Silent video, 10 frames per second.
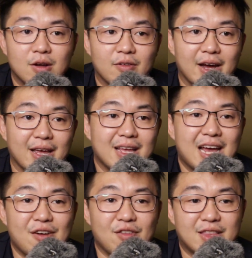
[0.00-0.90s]
right,
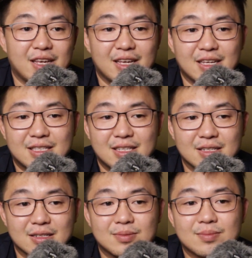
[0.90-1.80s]
everything is
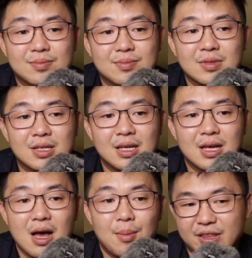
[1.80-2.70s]
still
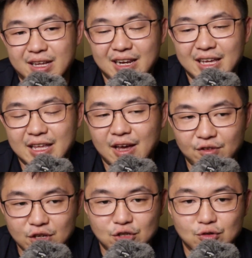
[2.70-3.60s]
politically, they
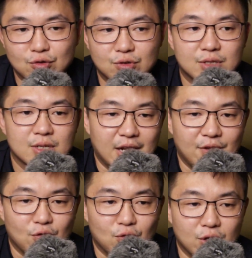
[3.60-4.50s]
have issues. Then
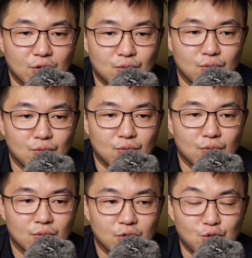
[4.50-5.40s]
if you look
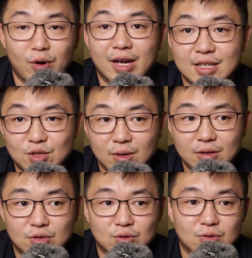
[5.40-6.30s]
into US as
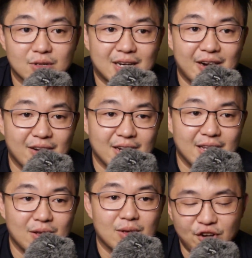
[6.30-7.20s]
well, so
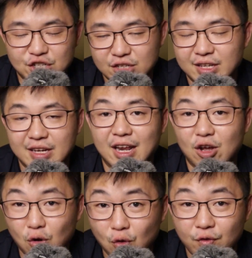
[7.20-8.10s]
currently racial thing
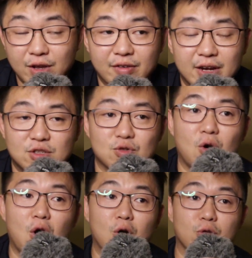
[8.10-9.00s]
and COVID, right?
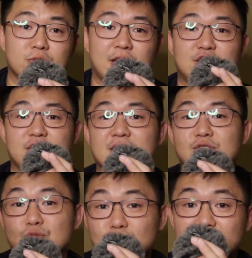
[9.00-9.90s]
So all those actually
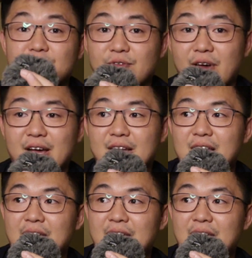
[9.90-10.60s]
do affect,